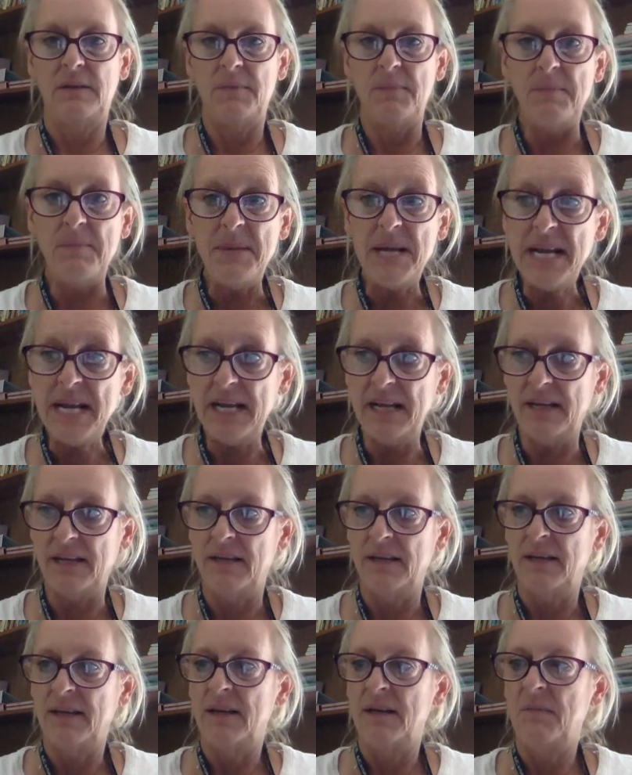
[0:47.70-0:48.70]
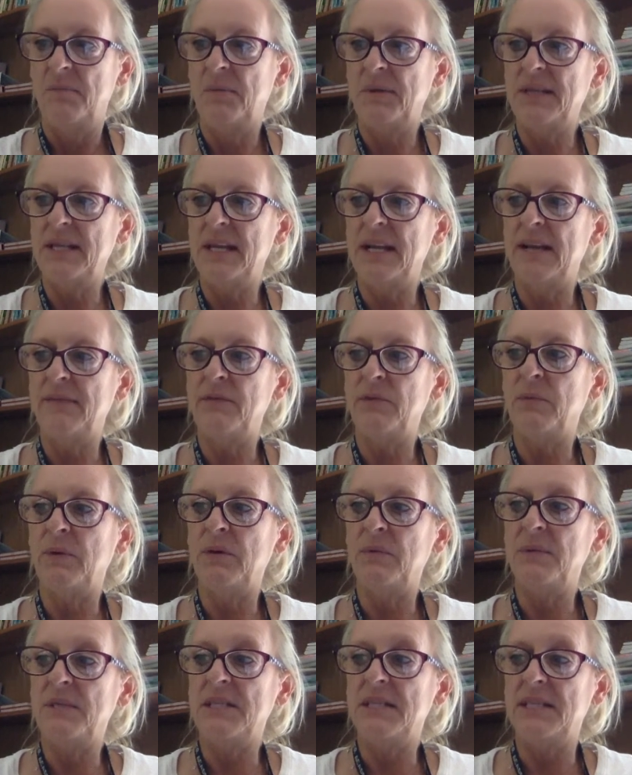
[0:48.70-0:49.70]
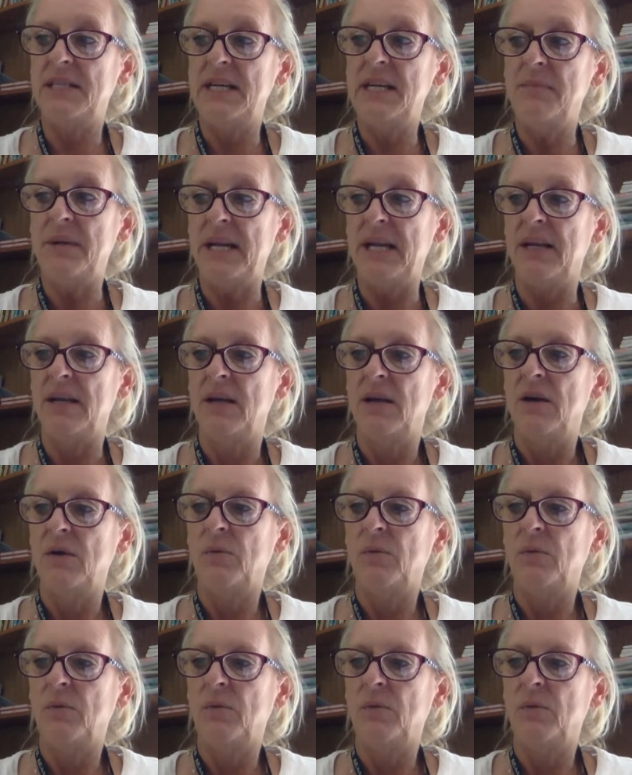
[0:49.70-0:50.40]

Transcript: Me? But then everyone would see me.